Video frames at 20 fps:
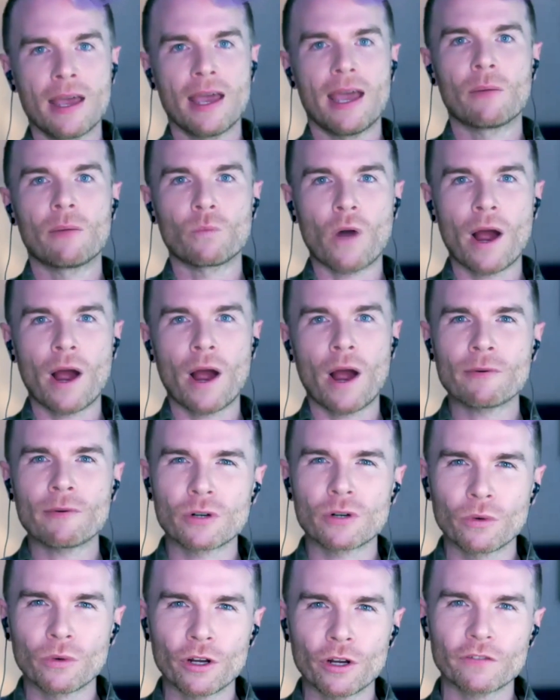And why would you want
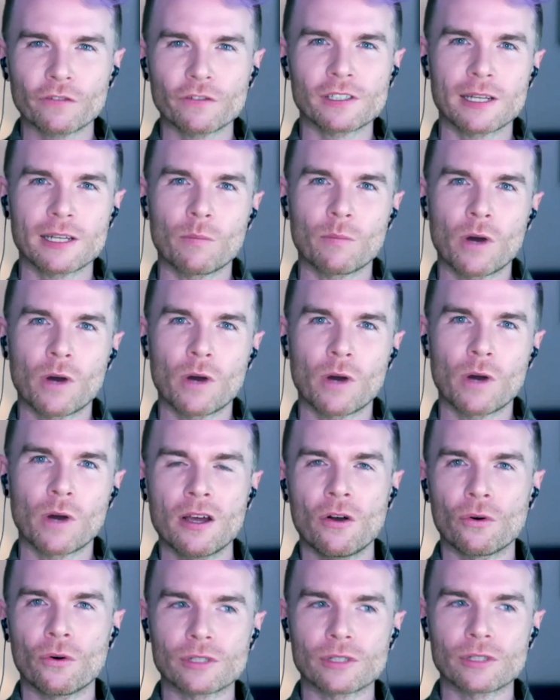to work for someone
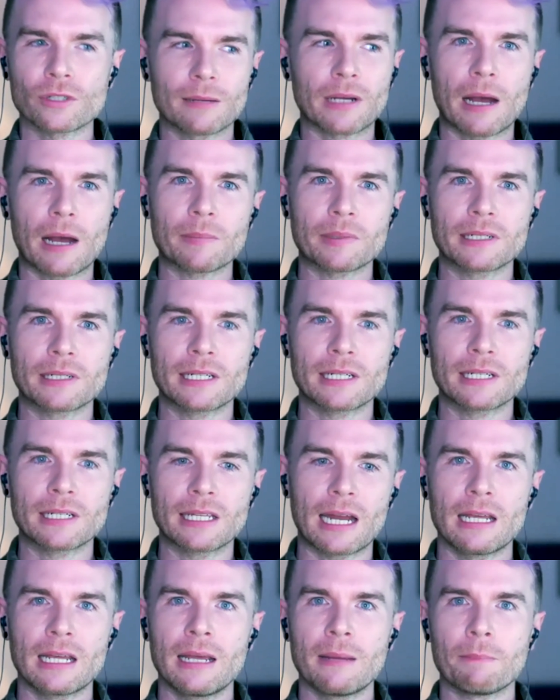or some company that
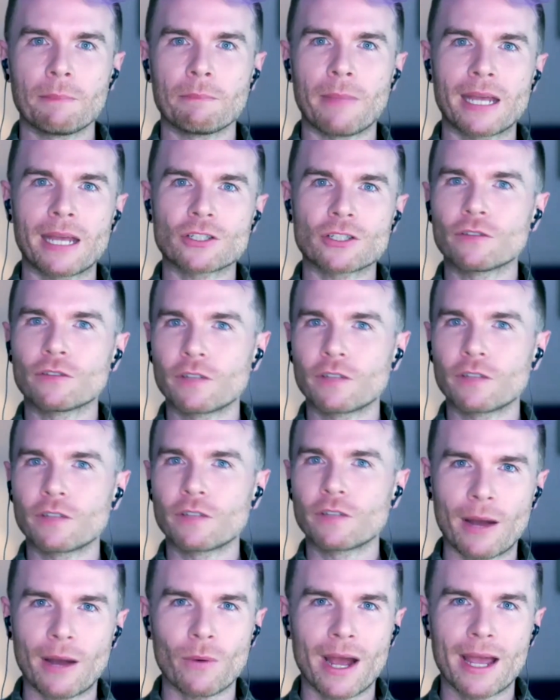makes you feel
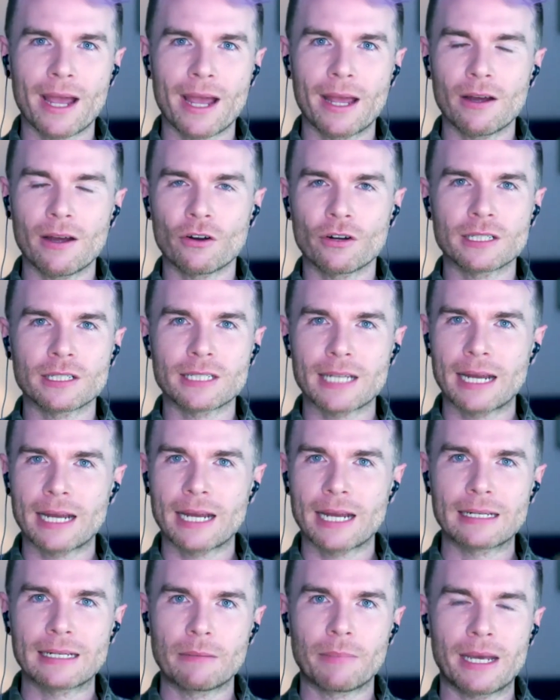that way on a
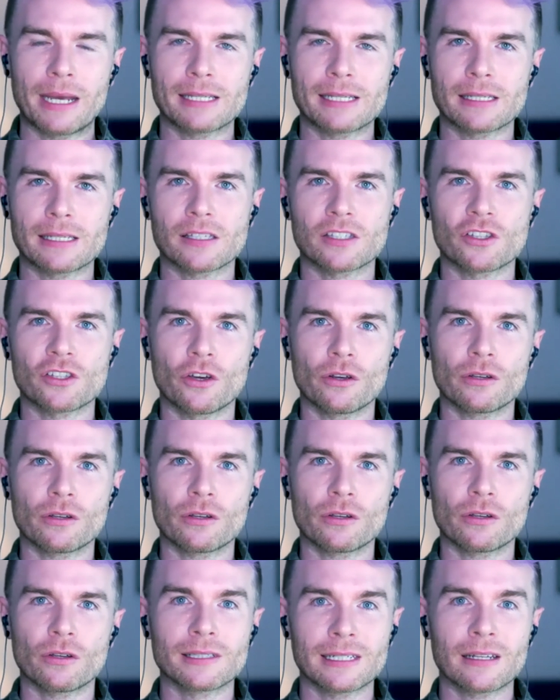day-to-day basis? So
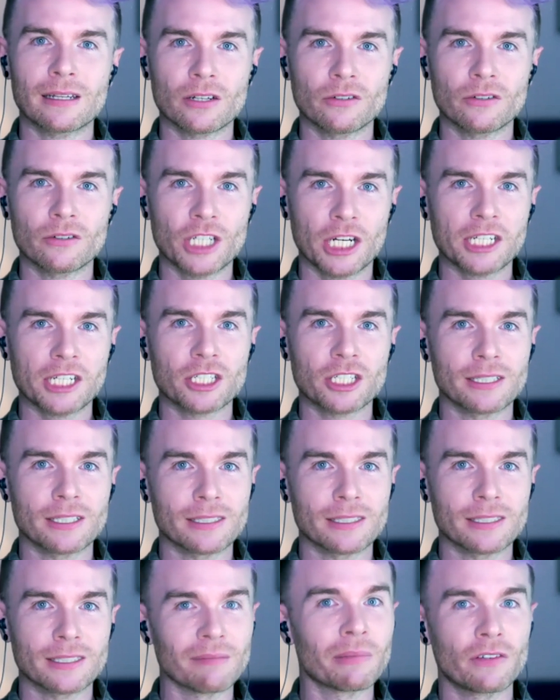consider the rejection as a
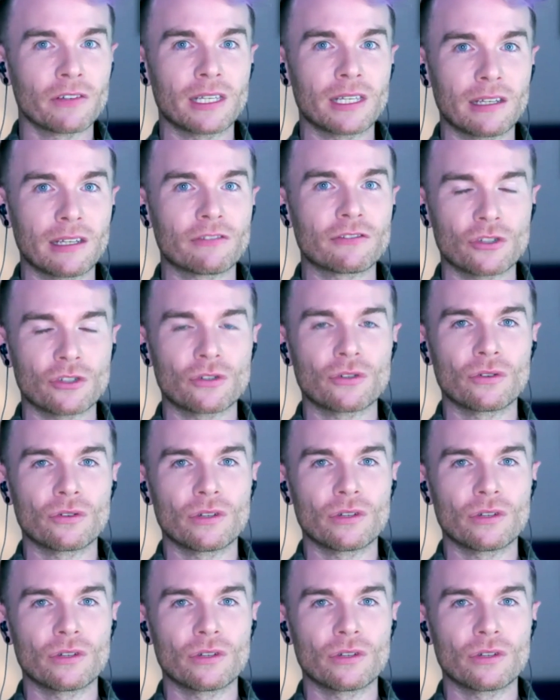bit of a gift too.